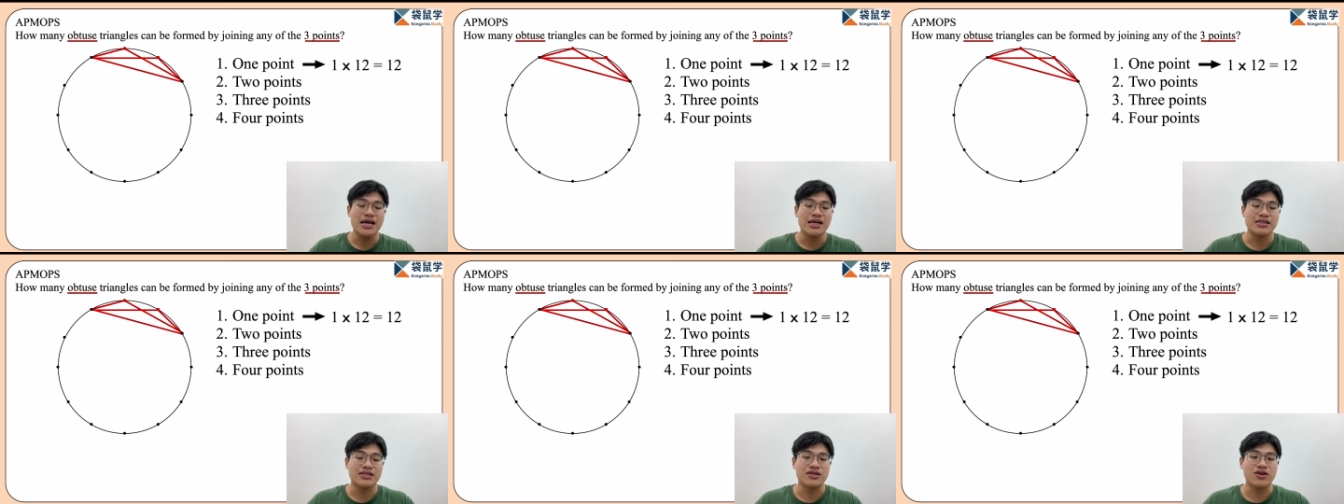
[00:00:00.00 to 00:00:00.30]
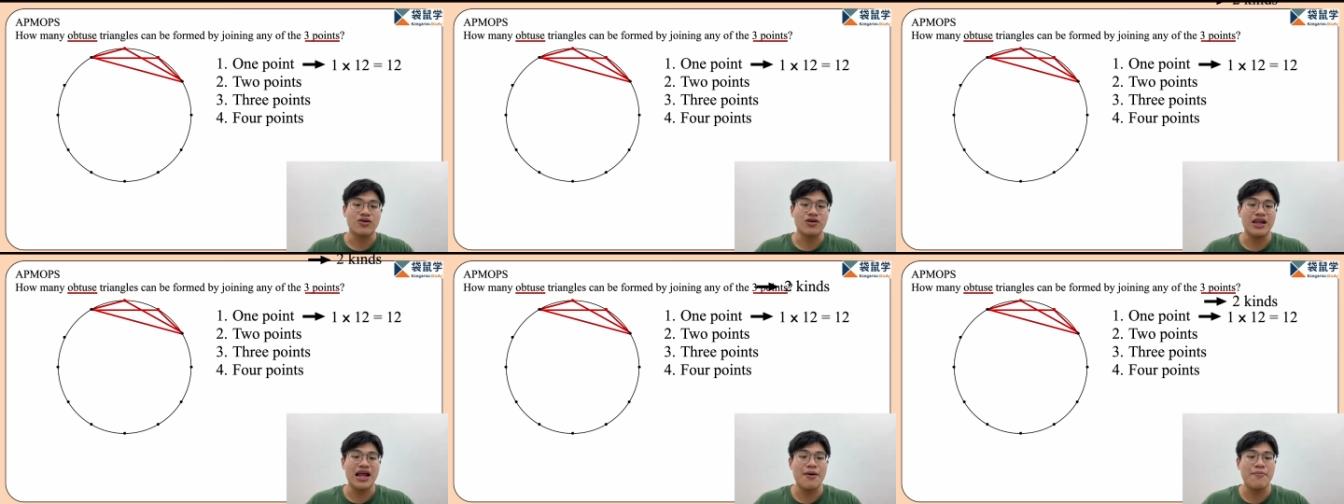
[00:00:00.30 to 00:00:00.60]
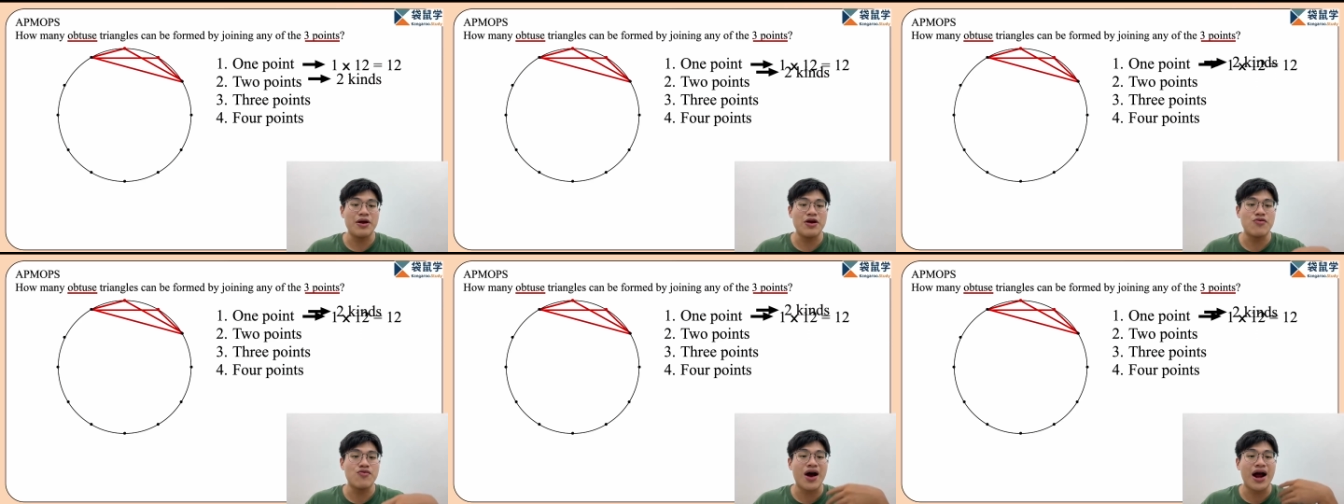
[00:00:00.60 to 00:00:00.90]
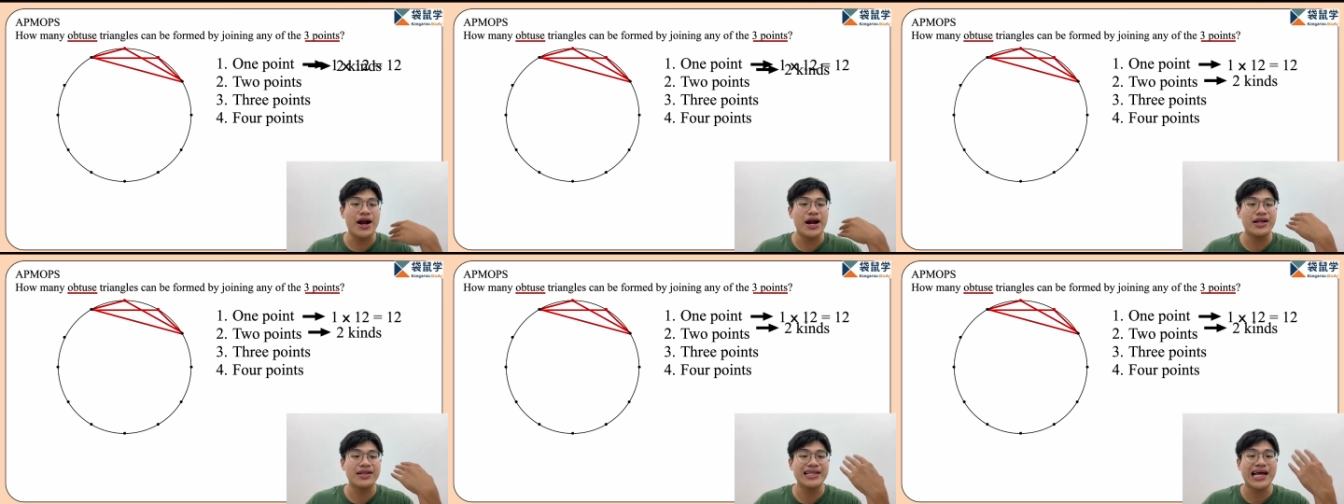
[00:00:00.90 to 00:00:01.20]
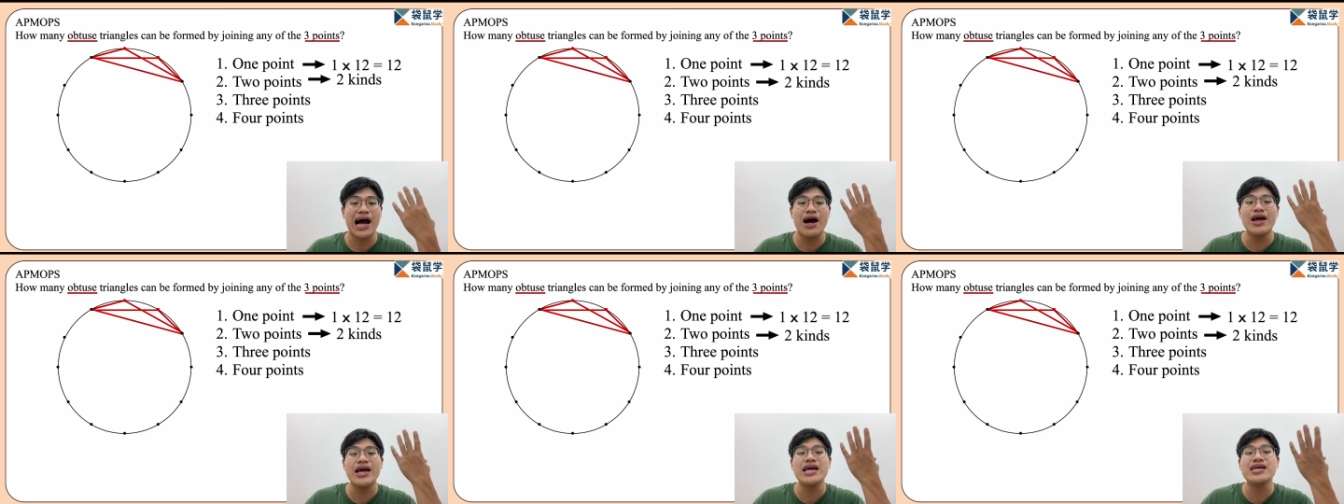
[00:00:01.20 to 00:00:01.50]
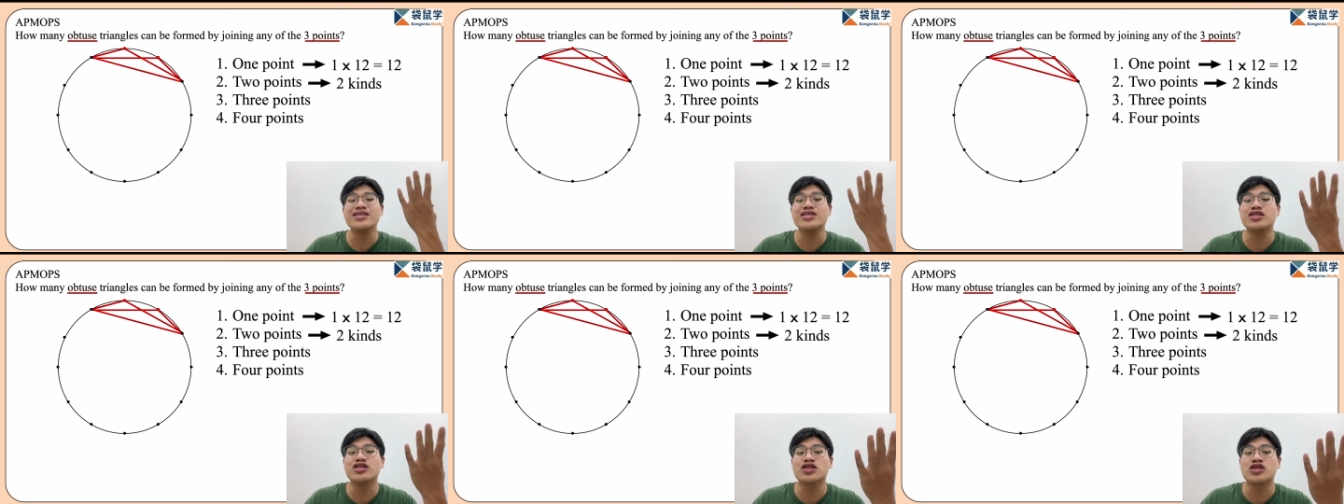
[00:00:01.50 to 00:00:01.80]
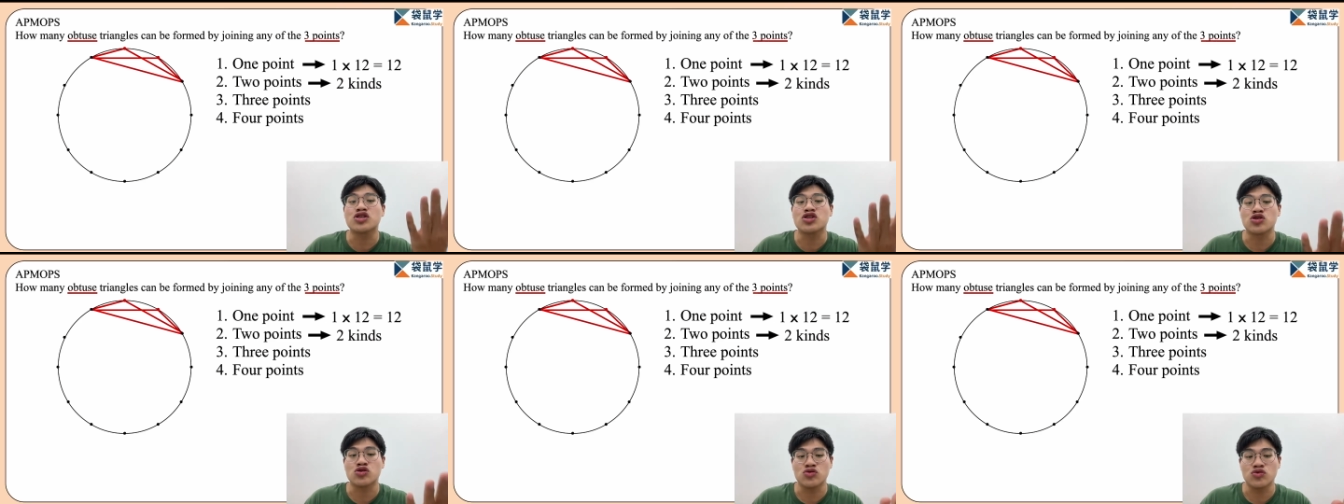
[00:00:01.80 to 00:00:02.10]
So let me write it down. It's
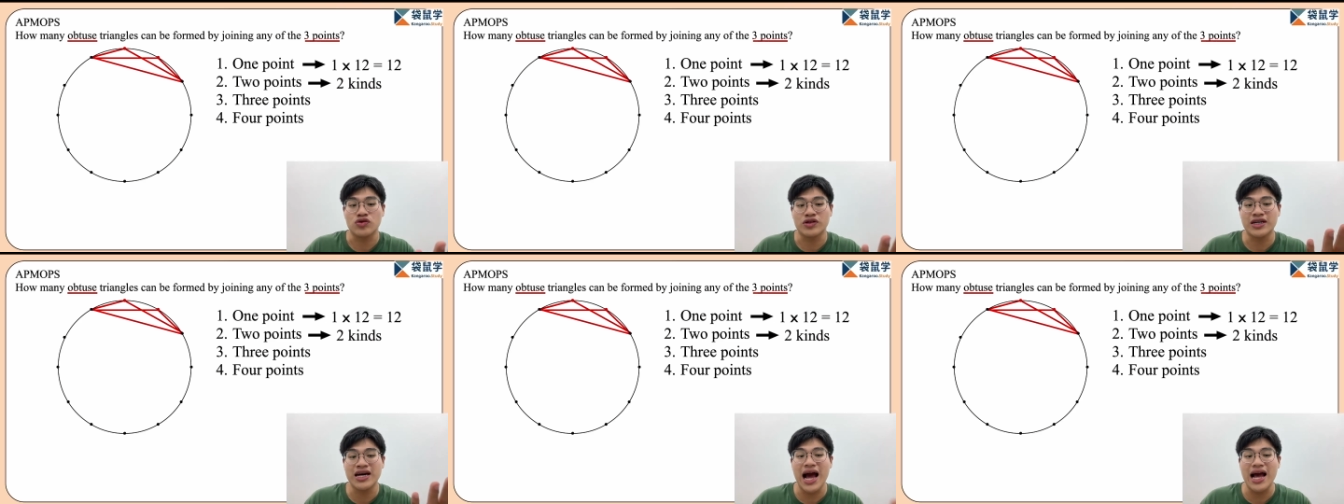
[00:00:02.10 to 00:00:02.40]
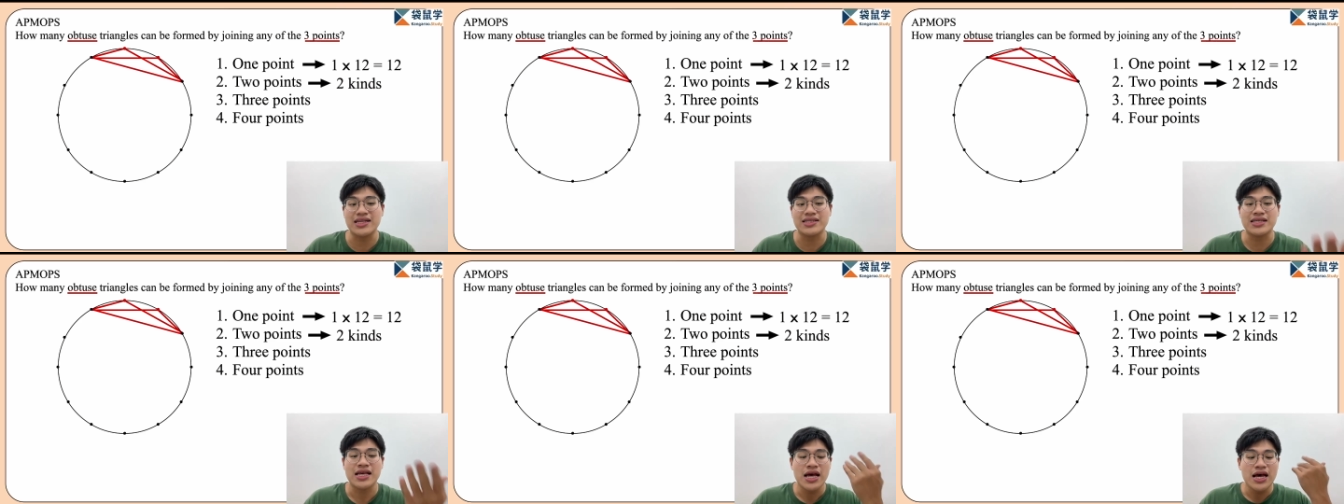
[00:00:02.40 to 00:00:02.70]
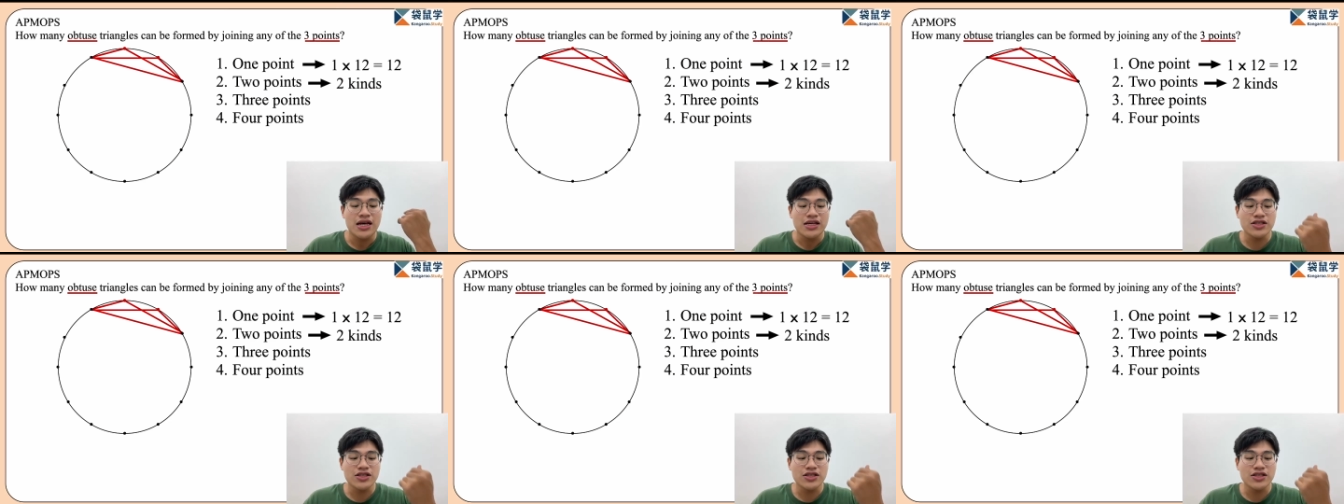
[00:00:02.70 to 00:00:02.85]
2 kinds.